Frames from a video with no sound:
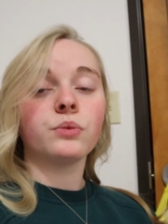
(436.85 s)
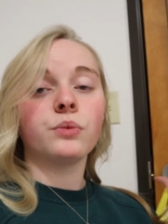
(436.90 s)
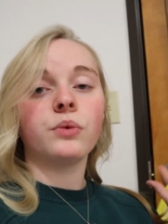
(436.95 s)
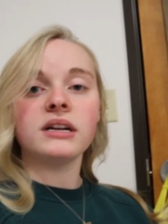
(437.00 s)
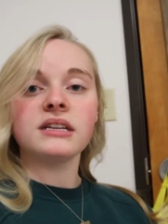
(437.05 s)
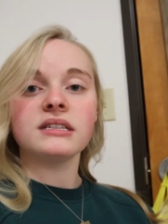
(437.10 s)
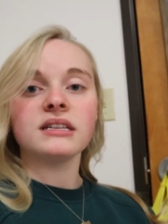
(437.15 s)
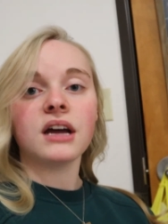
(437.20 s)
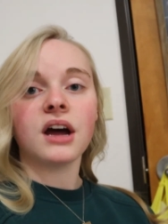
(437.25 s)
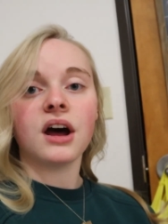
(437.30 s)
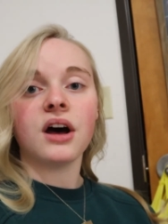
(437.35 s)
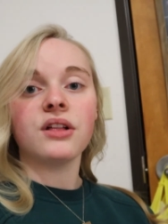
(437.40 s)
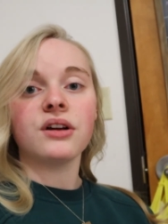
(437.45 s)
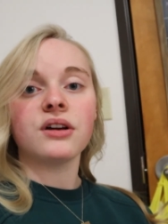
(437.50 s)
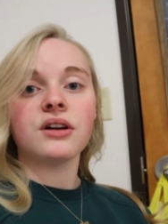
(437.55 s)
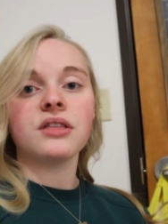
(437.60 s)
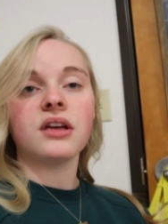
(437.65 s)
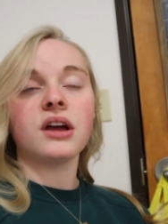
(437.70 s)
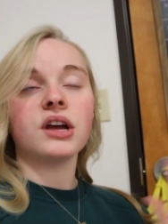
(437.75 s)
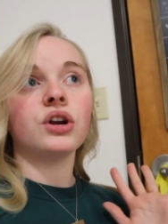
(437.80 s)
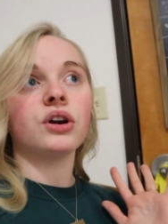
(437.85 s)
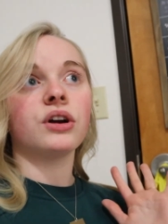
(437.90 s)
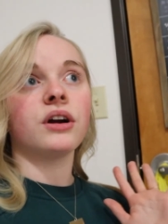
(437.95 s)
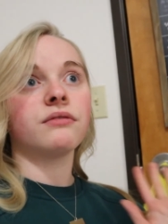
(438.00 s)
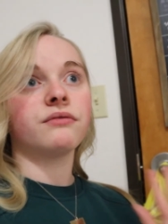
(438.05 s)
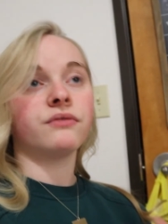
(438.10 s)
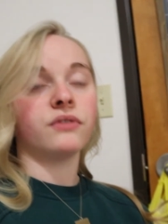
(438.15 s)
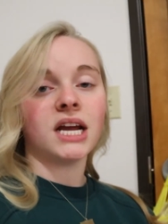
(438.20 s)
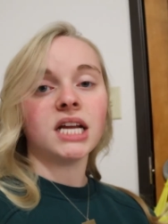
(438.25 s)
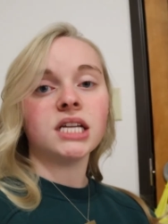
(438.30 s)
what is a color that you're
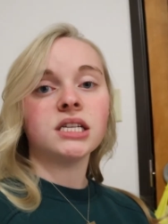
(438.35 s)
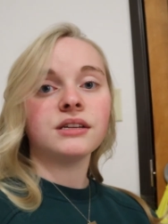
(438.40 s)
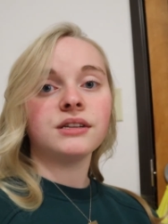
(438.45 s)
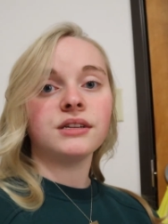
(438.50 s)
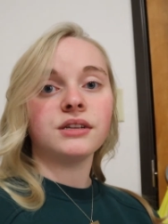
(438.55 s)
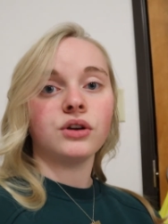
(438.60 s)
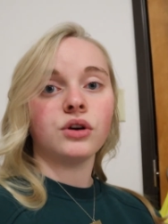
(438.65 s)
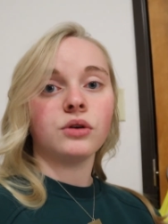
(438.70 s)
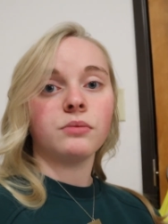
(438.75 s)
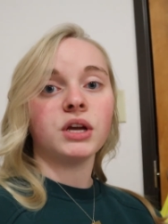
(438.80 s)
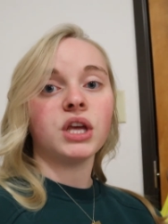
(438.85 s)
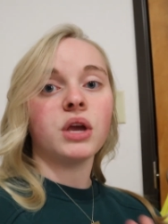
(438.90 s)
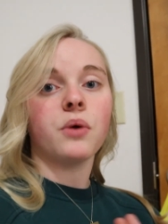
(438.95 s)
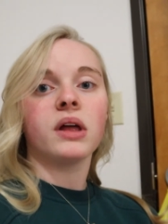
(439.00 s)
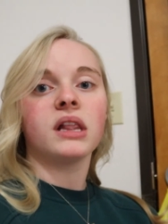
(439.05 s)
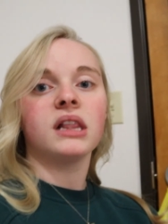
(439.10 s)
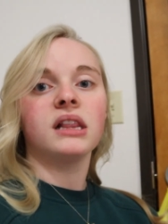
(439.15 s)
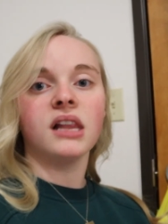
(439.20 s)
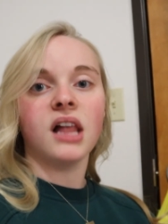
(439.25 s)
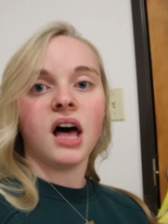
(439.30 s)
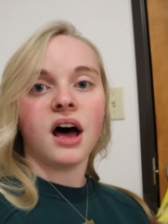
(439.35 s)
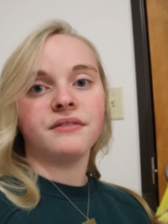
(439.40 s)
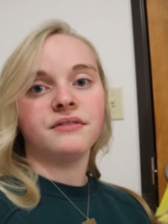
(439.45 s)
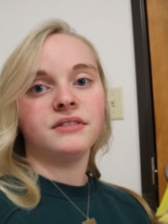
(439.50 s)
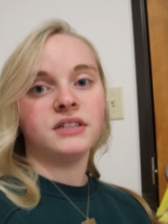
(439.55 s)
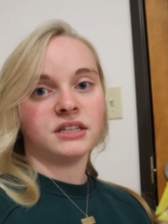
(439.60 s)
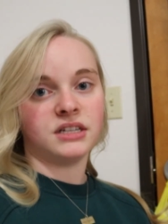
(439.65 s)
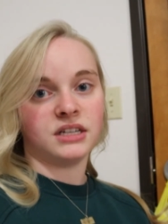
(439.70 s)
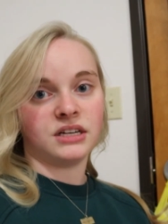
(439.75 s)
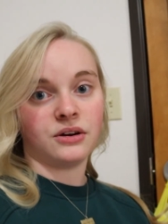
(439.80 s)
afraid to do but you would
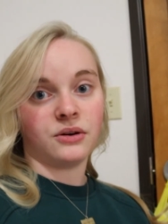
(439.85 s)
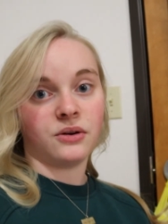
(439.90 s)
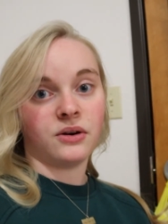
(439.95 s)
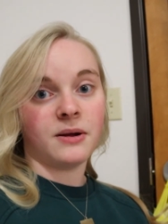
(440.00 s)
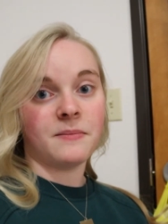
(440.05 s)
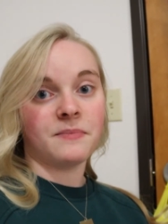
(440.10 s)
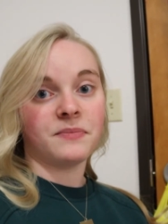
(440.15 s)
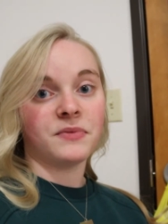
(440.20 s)
love to do?